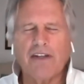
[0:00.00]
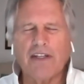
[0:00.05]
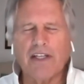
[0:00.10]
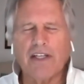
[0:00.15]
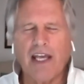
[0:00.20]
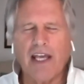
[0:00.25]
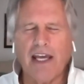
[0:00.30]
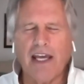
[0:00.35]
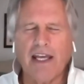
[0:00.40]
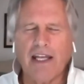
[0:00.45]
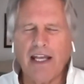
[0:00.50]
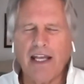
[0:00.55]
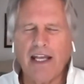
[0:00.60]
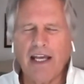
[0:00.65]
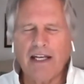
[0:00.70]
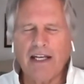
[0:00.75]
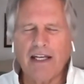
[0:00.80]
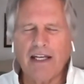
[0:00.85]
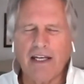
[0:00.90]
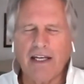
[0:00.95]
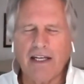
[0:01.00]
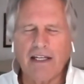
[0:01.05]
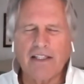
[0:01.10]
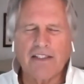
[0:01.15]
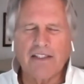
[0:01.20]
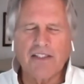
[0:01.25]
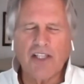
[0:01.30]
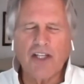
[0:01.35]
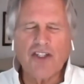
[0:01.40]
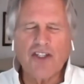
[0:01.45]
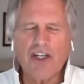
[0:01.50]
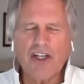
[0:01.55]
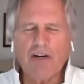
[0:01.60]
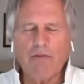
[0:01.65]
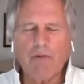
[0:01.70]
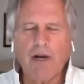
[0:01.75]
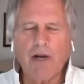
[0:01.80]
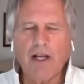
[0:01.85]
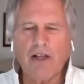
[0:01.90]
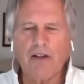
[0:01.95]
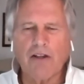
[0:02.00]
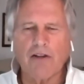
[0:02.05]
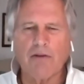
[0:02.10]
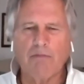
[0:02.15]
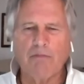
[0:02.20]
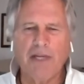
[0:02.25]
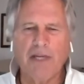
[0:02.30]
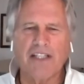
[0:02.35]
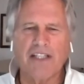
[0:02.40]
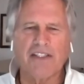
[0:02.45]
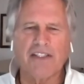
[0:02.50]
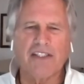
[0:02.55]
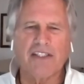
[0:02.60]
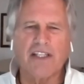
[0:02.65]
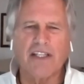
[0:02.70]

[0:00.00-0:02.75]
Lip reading: It had such irregular beats